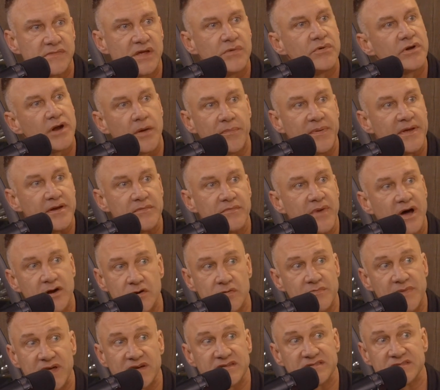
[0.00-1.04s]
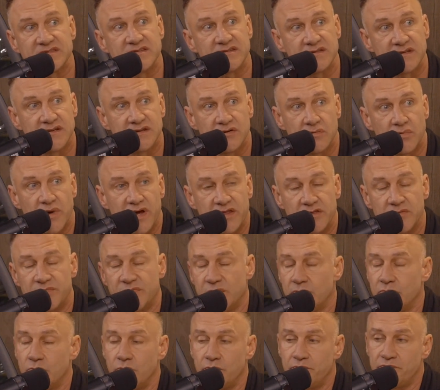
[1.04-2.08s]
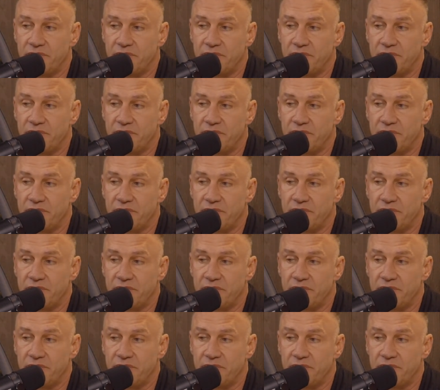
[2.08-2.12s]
It would upend modern medicine in a way that would